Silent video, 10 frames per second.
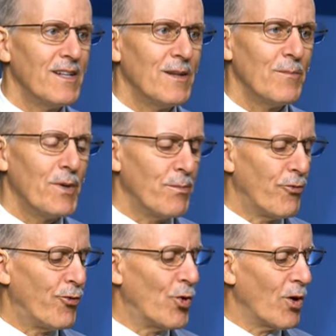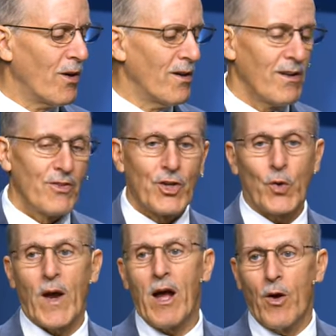But before the
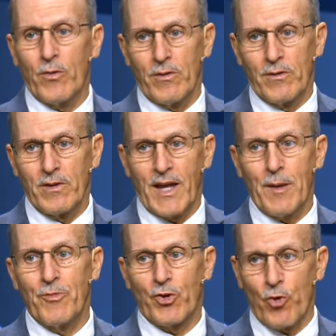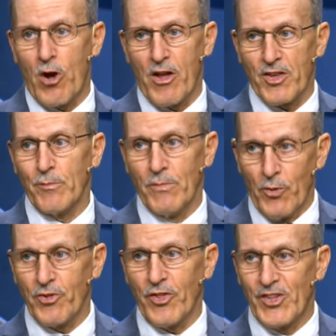crown came the cross, and
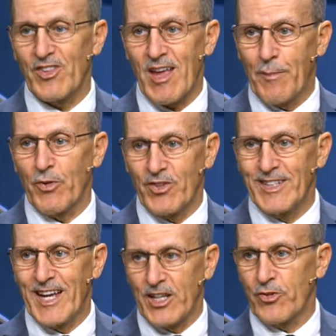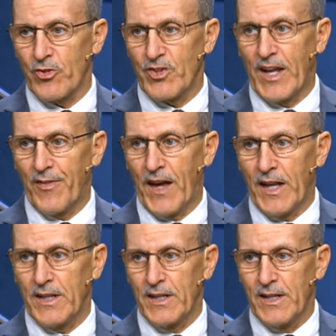most of the disciples did not understand
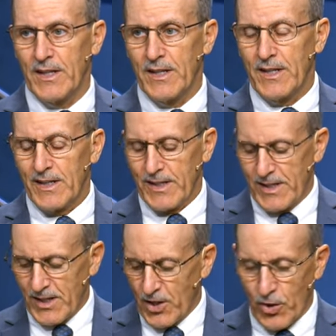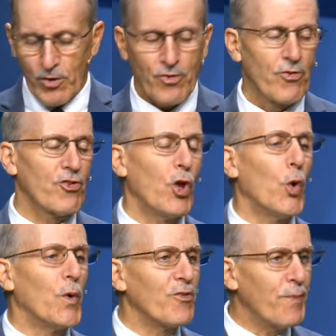that. Her
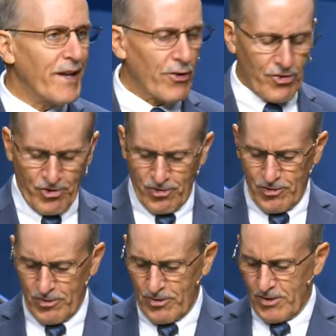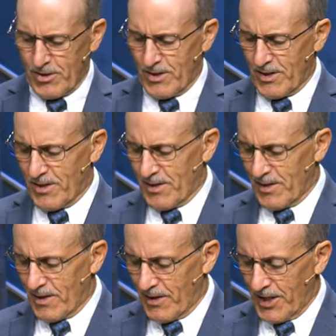soul was pierced.
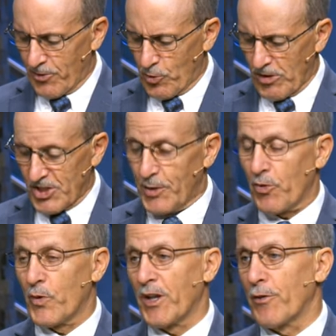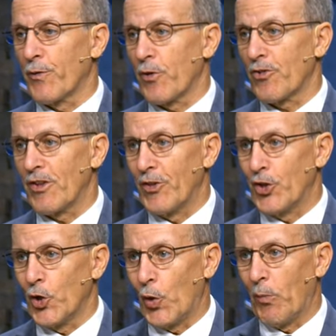And then, of course, she was one of the first at the
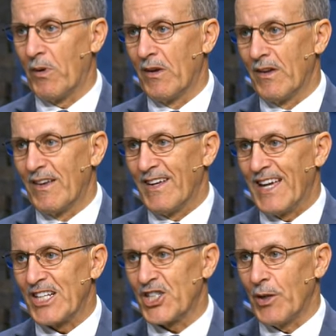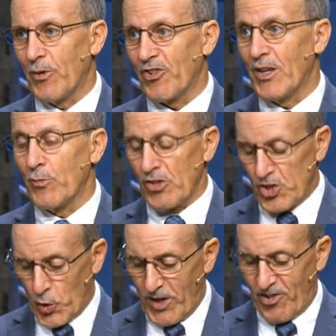tomb, and she was then
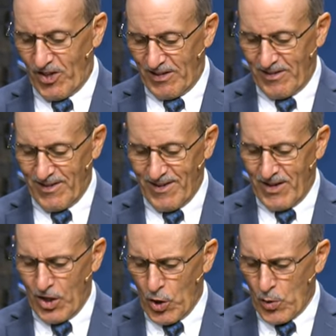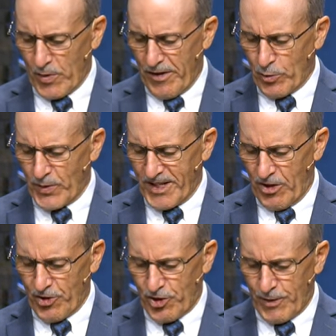rejoicing along with everyone
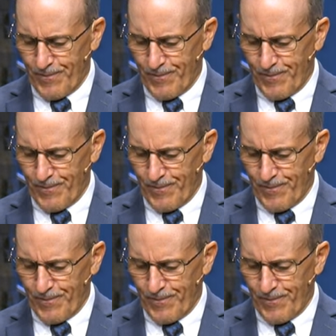else.